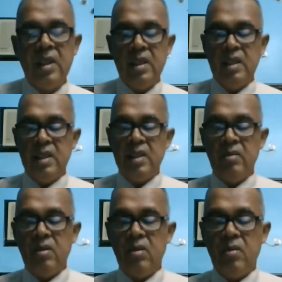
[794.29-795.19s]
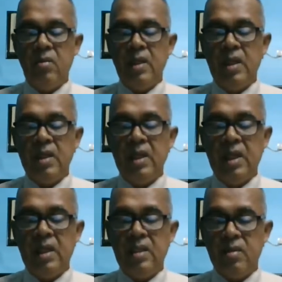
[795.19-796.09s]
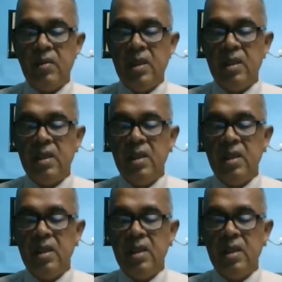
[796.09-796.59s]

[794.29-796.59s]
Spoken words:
at that time we will make arrangement